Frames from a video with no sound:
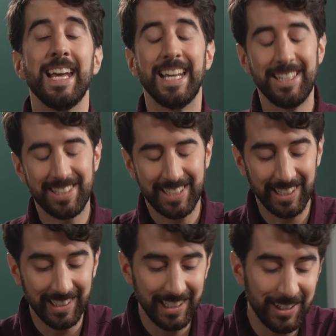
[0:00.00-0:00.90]
is
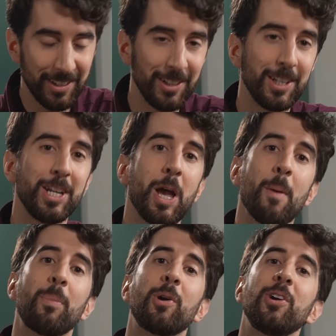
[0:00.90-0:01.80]
to literally
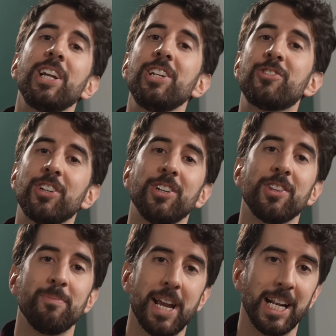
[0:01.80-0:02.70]
pre-drill
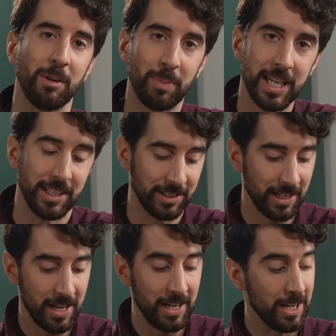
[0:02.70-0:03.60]
the mating
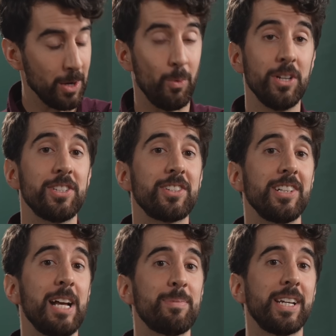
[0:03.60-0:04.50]
piece. Once it's
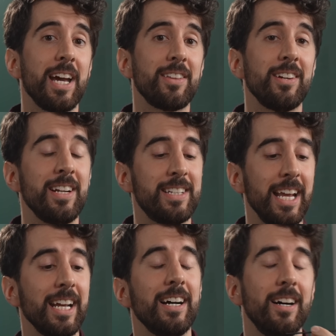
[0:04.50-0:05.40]
clamped together,
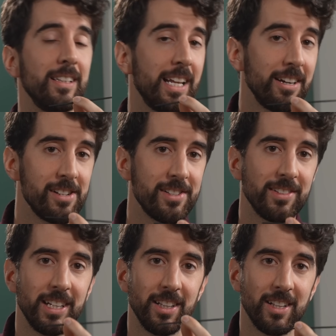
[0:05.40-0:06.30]
take a hilariously